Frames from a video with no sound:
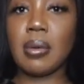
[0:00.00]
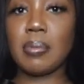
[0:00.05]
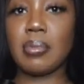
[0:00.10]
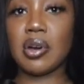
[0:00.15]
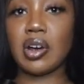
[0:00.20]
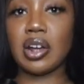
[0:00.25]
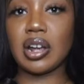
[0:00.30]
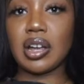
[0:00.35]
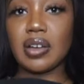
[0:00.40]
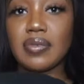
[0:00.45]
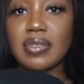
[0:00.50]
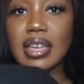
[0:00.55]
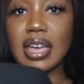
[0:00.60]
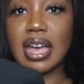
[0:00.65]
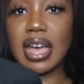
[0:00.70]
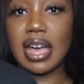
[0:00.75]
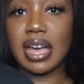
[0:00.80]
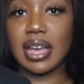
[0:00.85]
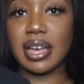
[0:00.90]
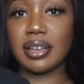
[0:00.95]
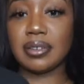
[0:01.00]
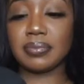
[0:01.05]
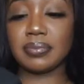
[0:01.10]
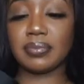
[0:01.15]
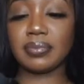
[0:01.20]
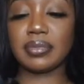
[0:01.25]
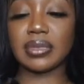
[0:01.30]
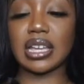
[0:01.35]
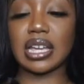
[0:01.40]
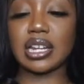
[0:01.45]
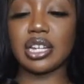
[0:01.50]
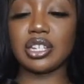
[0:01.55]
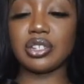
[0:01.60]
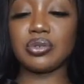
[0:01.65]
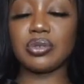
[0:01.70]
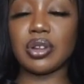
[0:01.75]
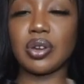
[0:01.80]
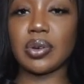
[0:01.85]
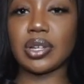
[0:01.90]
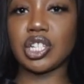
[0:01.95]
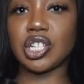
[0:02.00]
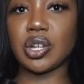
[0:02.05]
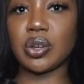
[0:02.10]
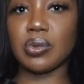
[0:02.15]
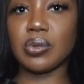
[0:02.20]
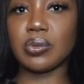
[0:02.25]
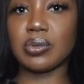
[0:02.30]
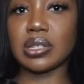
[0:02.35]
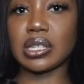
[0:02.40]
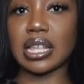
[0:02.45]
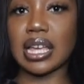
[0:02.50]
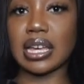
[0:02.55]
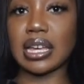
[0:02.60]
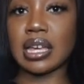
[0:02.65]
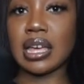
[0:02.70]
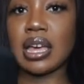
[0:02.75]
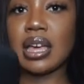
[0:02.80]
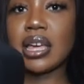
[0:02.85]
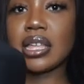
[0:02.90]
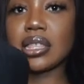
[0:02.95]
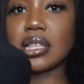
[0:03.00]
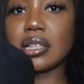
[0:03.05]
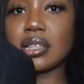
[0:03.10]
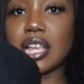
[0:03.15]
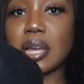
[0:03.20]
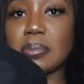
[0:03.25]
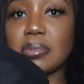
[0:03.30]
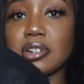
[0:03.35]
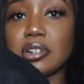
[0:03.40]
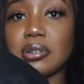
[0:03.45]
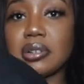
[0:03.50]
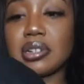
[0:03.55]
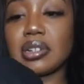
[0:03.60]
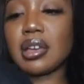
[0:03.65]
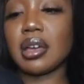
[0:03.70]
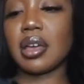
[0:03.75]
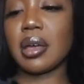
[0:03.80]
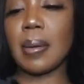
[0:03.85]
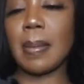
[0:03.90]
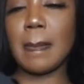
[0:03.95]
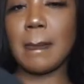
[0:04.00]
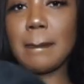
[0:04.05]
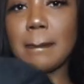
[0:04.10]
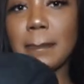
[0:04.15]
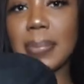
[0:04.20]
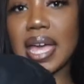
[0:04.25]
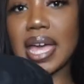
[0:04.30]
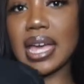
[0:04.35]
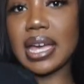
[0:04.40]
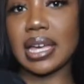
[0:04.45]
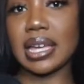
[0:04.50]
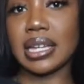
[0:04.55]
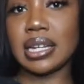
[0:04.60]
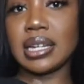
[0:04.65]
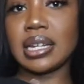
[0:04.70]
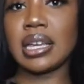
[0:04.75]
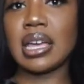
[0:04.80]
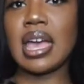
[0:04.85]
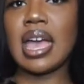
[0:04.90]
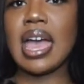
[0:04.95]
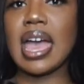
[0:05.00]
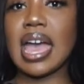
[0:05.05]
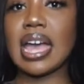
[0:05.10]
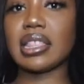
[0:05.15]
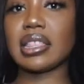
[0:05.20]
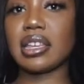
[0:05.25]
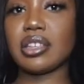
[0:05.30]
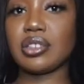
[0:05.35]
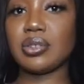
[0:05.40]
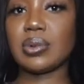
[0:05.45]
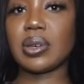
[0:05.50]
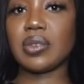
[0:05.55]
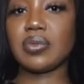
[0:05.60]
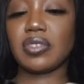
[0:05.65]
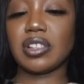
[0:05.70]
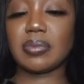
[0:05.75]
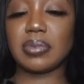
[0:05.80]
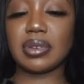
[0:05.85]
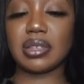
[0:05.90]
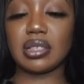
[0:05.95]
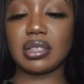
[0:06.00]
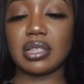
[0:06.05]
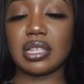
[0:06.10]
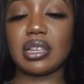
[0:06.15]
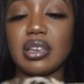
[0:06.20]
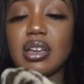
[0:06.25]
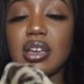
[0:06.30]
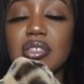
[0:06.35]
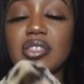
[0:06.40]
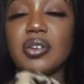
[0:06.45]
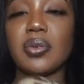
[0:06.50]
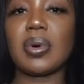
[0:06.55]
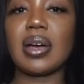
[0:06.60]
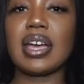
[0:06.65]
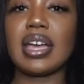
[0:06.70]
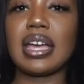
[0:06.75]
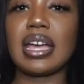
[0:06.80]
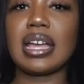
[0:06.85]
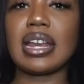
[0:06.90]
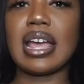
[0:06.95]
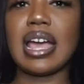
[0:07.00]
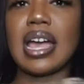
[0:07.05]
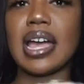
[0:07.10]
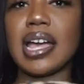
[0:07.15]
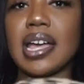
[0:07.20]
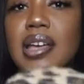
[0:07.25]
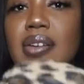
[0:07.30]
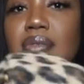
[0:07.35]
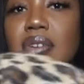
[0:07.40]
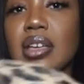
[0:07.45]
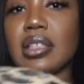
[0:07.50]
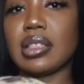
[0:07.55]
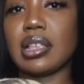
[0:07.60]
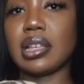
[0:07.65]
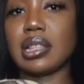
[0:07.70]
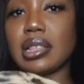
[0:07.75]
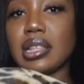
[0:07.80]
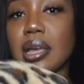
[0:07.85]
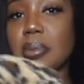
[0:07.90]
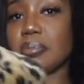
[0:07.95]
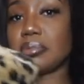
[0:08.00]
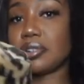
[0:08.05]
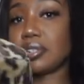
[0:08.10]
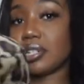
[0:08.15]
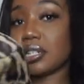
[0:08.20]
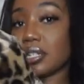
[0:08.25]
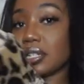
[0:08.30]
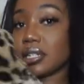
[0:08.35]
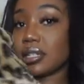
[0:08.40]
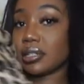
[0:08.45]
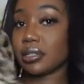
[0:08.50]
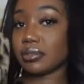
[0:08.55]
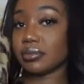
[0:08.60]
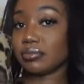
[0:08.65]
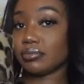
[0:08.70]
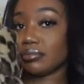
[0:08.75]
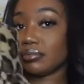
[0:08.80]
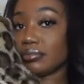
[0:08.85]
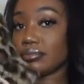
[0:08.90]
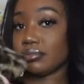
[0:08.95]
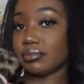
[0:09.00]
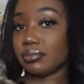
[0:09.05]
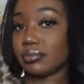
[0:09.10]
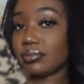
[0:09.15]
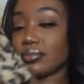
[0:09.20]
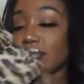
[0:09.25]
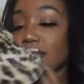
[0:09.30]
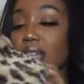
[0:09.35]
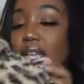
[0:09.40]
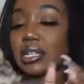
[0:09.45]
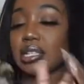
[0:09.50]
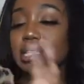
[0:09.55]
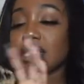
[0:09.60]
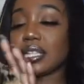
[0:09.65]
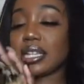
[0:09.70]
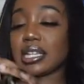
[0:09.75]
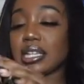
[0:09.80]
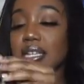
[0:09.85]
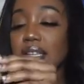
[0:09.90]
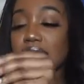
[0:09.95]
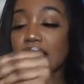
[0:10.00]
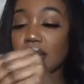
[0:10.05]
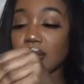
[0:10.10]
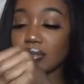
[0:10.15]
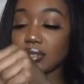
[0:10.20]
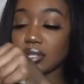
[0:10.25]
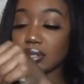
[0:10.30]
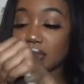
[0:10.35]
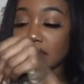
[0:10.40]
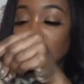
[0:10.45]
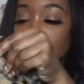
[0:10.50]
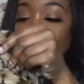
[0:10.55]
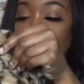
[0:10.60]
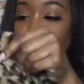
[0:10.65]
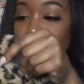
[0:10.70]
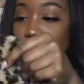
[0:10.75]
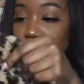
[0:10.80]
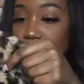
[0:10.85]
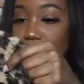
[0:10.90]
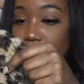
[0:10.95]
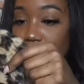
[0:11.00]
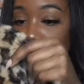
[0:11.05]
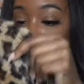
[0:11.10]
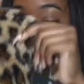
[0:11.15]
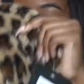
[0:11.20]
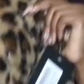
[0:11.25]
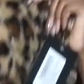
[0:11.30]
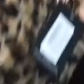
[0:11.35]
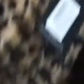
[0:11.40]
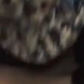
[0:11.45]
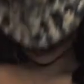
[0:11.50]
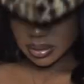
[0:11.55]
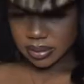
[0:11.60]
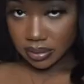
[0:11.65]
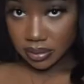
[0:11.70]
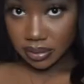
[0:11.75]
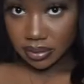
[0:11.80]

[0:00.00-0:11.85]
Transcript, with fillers: part of the hat, and, it, you know, it shows, like, the leopard band and then you can flip it the other way and have the leopard sticking out so let's try it on